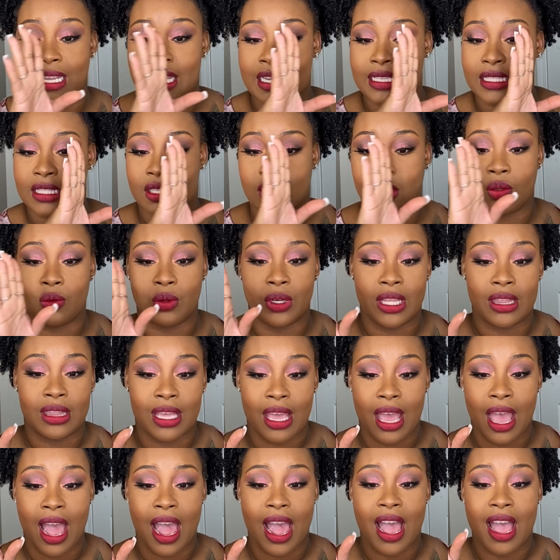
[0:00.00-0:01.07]
excluding the
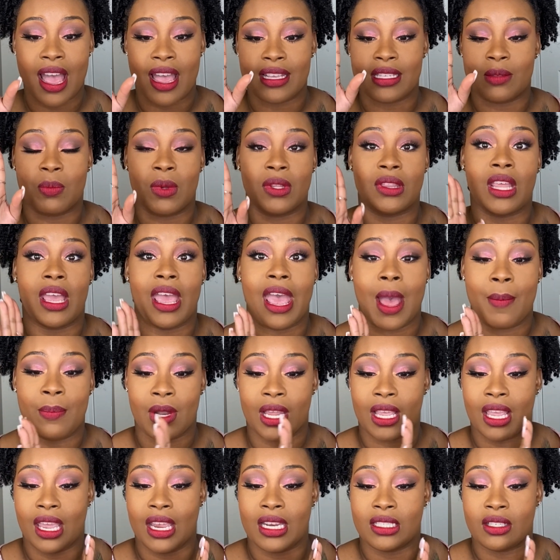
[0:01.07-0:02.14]
eyes, but the
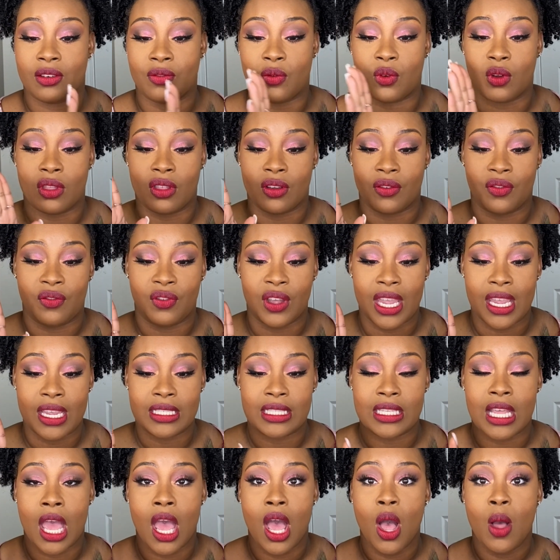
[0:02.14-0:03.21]
application for the face,
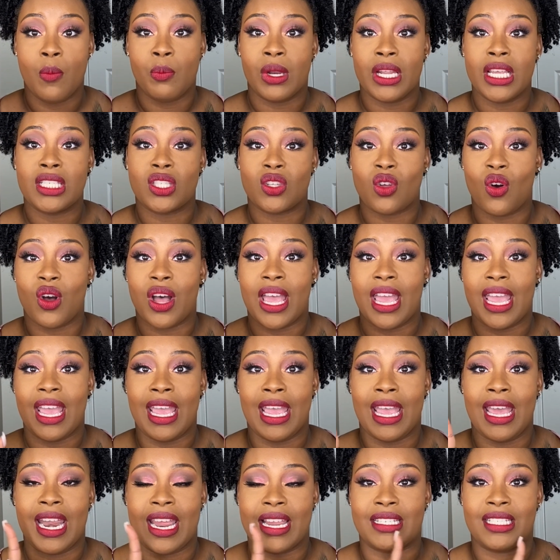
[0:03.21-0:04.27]
please go
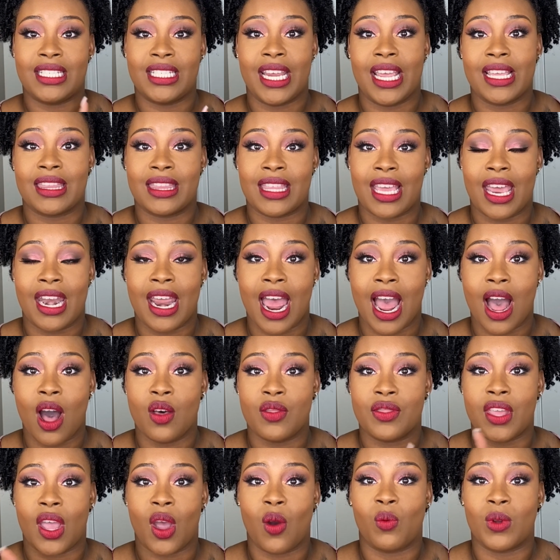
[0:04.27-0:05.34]
ahead and check that
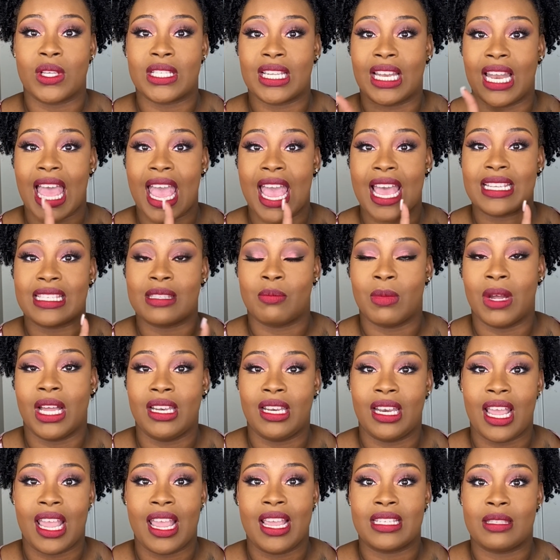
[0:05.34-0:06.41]
out. That was last
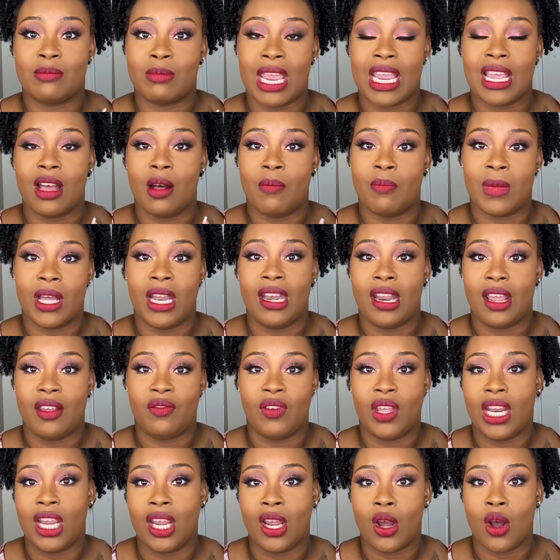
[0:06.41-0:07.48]
Monday's Makeup Monday
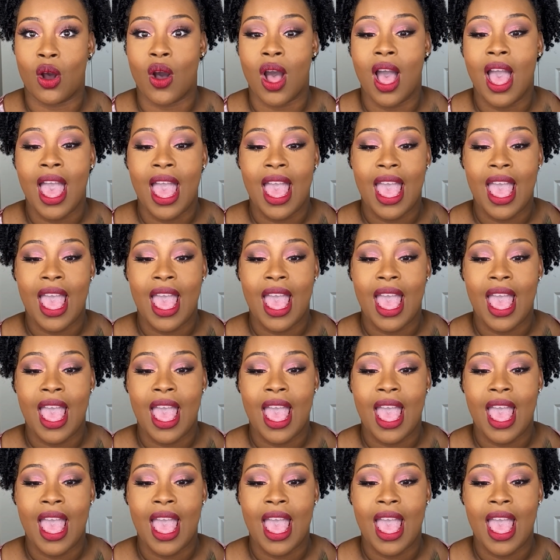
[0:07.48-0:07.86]
video.